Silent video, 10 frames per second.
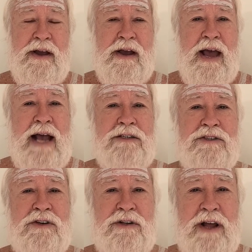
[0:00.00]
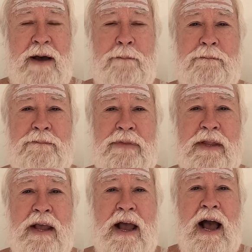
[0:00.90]
Ask them,
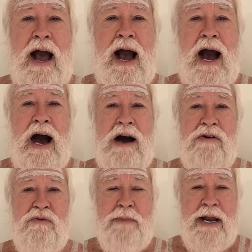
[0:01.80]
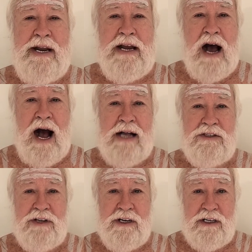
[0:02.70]
how many
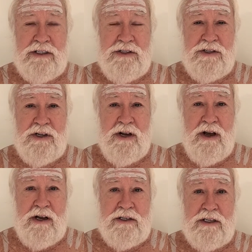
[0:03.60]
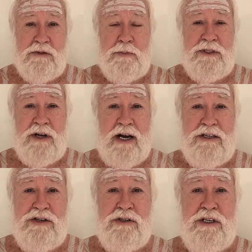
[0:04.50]
asanas does
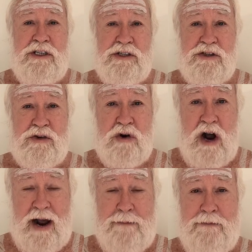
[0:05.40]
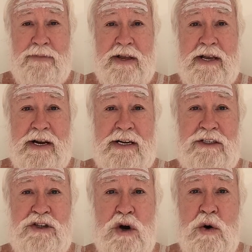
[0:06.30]
Patanjali describe in
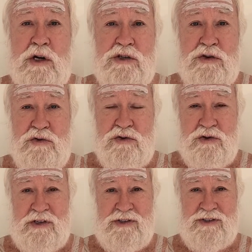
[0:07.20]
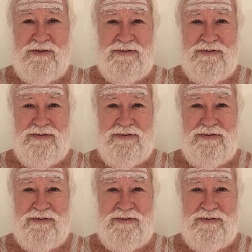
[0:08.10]
his Yoga Sutras?